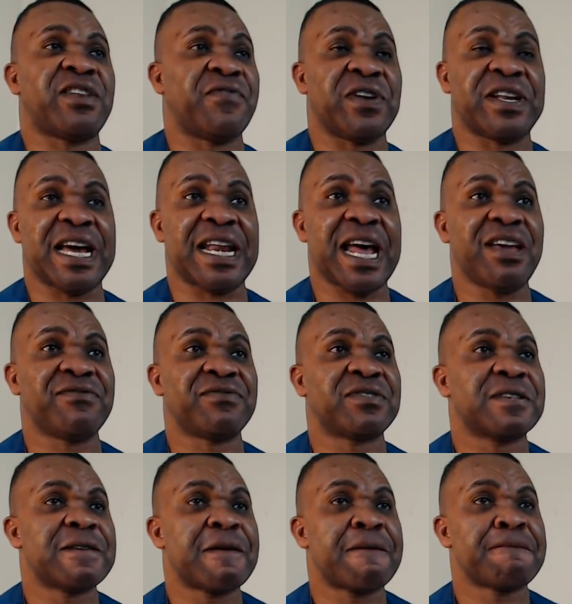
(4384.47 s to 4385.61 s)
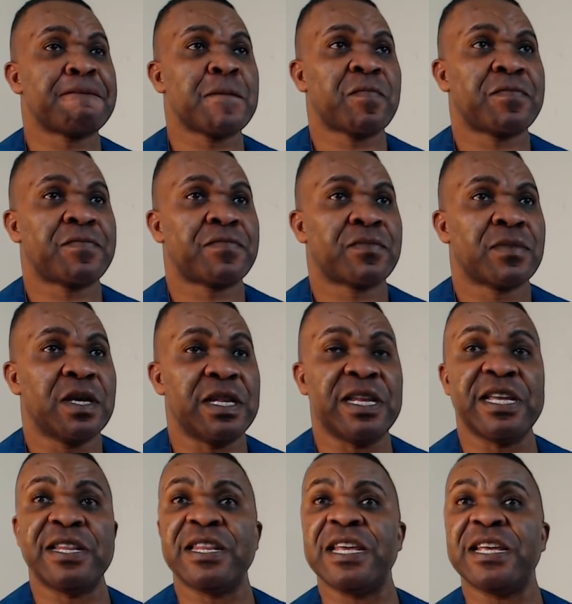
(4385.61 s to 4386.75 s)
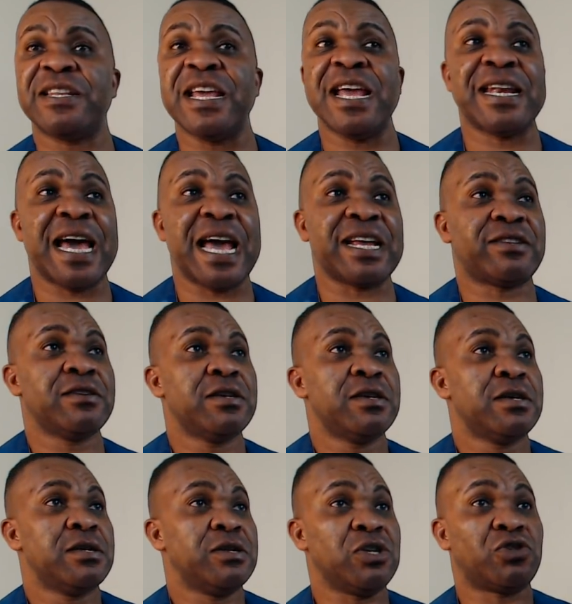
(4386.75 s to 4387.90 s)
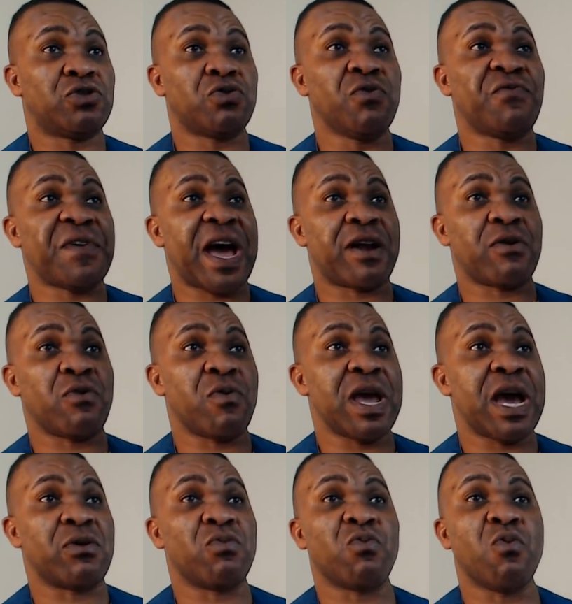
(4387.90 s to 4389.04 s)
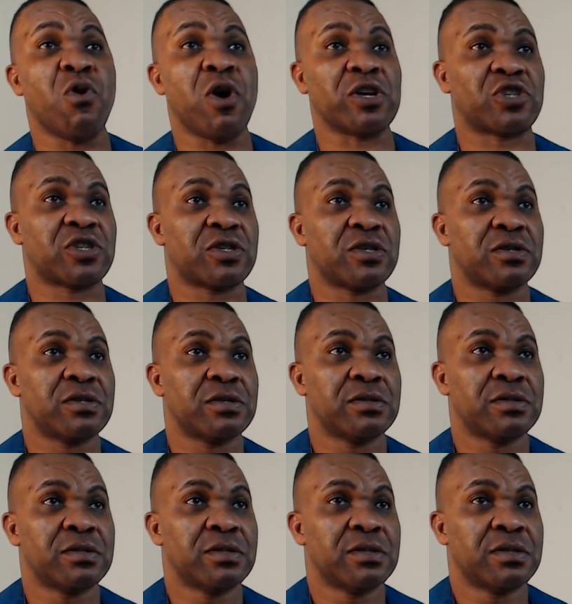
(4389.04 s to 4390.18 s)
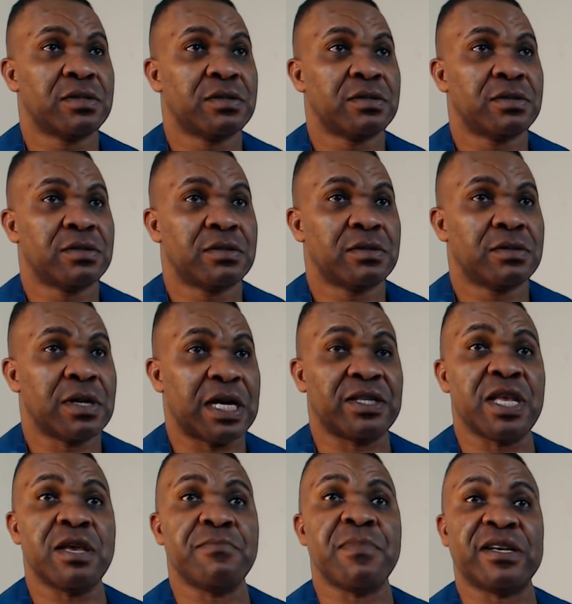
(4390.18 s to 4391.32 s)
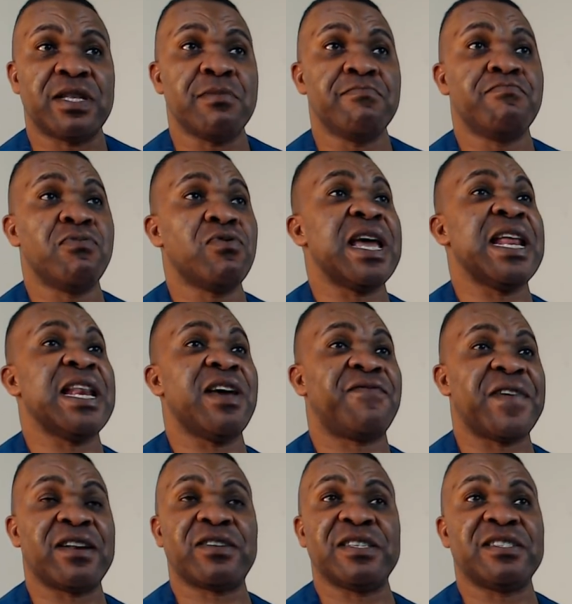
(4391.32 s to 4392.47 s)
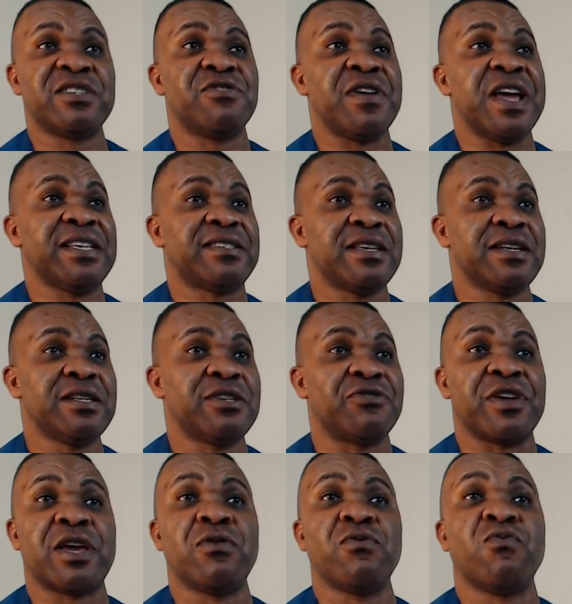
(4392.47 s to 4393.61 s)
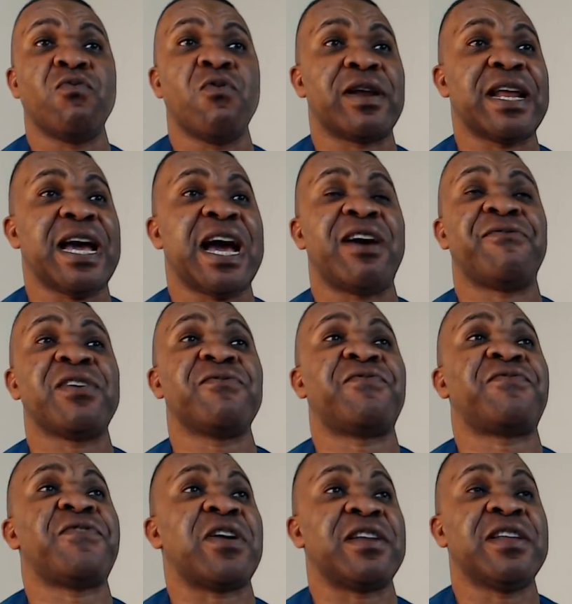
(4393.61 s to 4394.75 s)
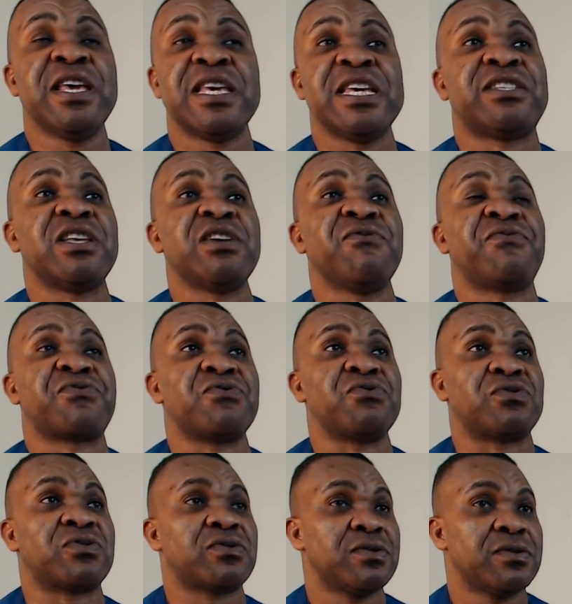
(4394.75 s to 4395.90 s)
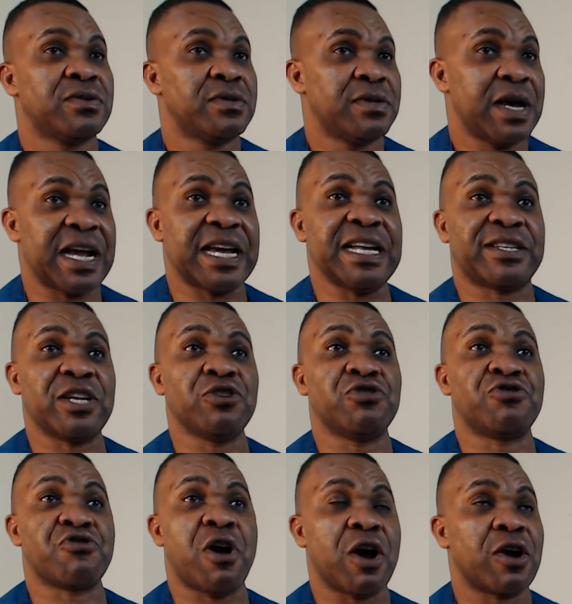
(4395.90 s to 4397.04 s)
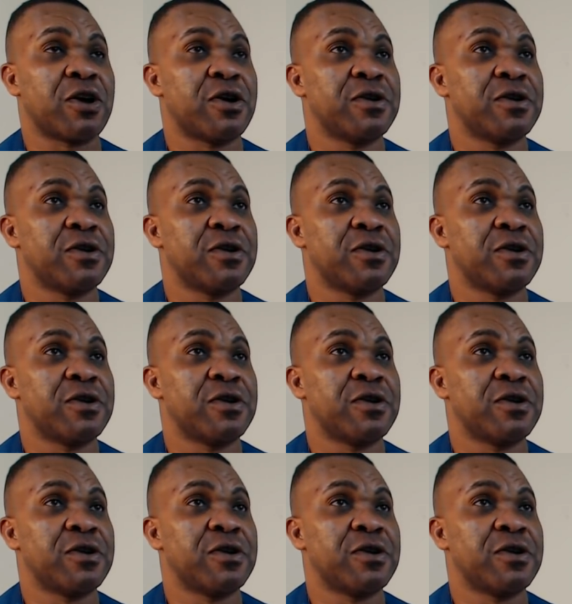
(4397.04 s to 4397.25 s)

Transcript: for their lives. In the daylight, they stood far away and watched as the bull elephant is grazing, drinking water, having fun, eating fruit, and getting drunk.